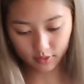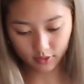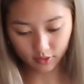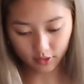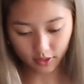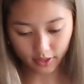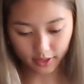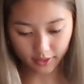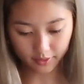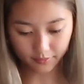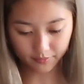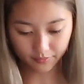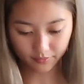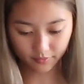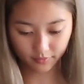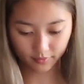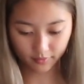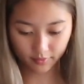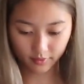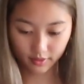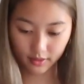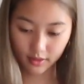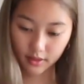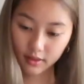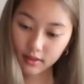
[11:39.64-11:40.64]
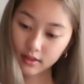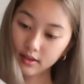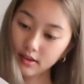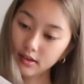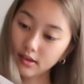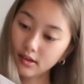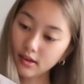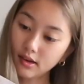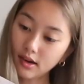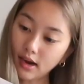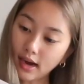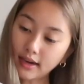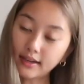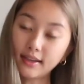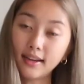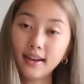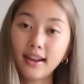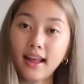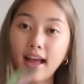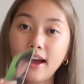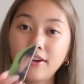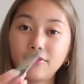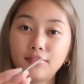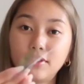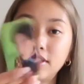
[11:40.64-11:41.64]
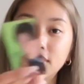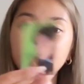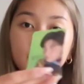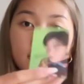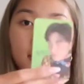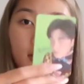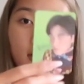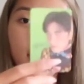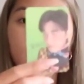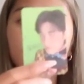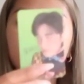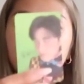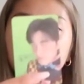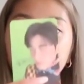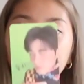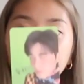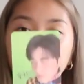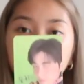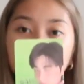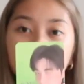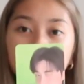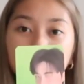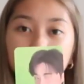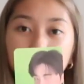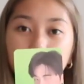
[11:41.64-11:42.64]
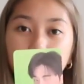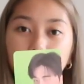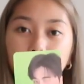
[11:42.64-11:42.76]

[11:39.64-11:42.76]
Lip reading: Okay. I didn't have this card yet.